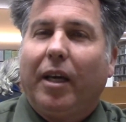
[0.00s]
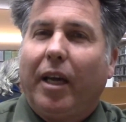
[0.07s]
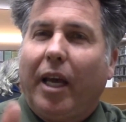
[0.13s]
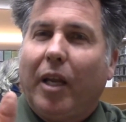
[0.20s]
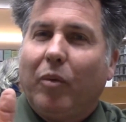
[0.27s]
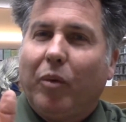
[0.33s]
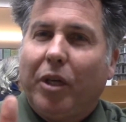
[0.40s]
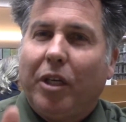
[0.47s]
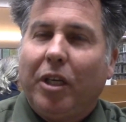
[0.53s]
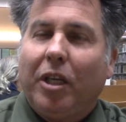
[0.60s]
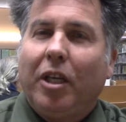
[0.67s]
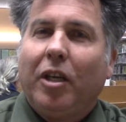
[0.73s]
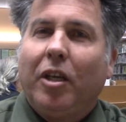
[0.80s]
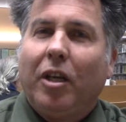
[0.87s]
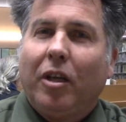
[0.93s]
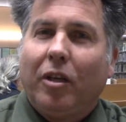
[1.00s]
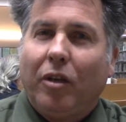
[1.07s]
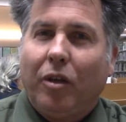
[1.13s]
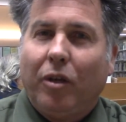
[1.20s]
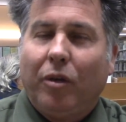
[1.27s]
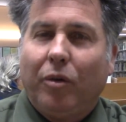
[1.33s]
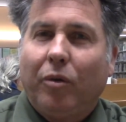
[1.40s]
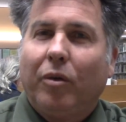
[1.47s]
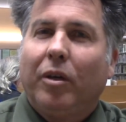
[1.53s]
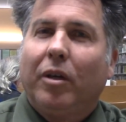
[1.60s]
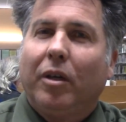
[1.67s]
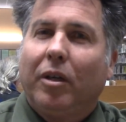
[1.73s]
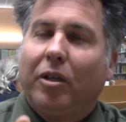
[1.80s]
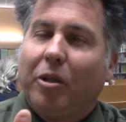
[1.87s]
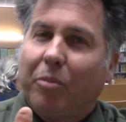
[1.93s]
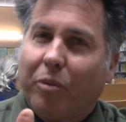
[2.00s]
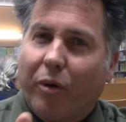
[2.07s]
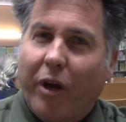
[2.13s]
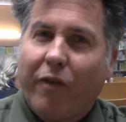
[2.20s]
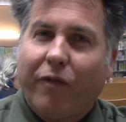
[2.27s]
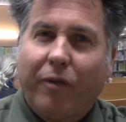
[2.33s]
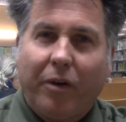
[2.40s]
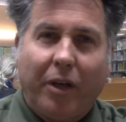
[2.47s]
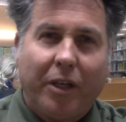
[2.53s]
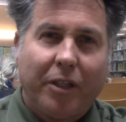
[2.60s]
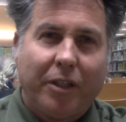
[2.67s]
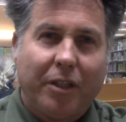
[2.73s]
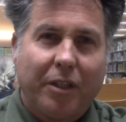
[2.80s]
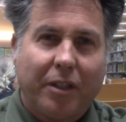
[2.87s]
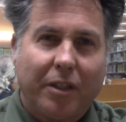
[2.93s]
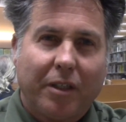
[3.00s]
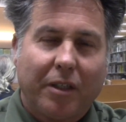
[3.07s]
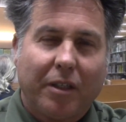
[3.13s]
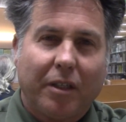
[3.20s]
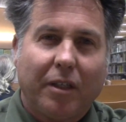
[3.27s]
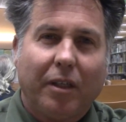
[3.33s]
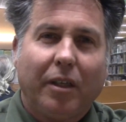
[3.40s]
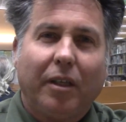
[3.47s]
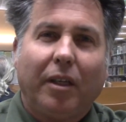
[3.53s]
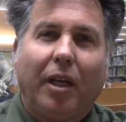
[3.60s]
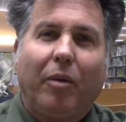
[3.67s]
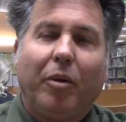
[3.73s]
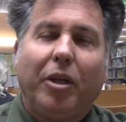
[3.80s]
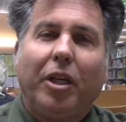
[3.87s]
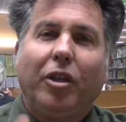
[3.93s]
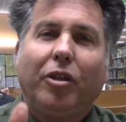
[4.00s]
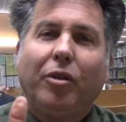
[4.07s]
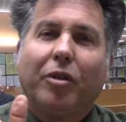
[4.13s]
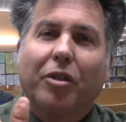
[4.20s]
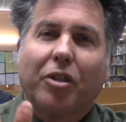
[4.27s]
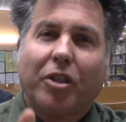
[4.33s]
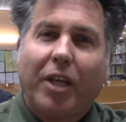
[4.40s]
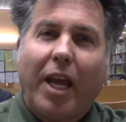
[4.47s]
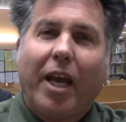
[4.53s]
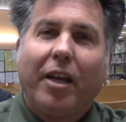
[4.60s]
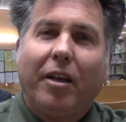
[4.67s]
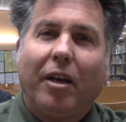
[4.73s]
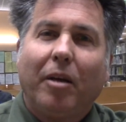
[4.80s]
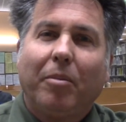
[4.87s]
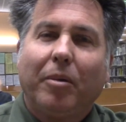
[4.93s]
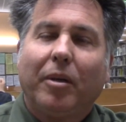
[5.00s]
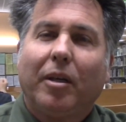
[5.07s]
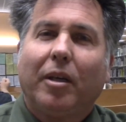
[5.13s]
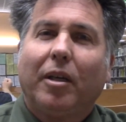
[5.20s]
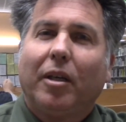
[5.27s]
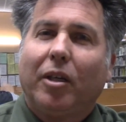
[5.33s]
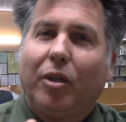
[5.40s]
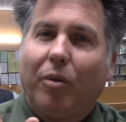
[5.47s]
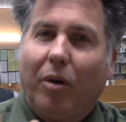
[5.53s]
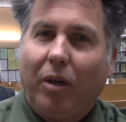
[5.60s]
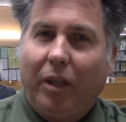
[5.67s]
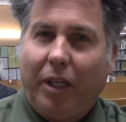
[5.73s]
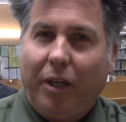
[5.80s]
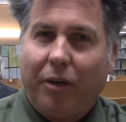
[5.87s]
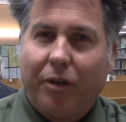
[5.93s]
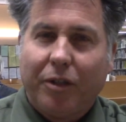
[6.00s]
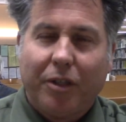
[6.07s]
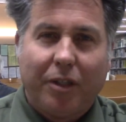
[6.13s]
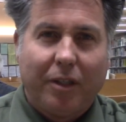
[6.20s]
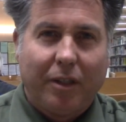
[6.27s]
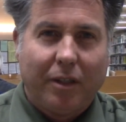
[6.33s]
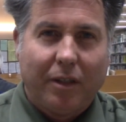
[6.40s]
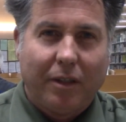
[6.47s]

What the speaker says: And we need you to pray for us, and we need you to stand up to our leaders.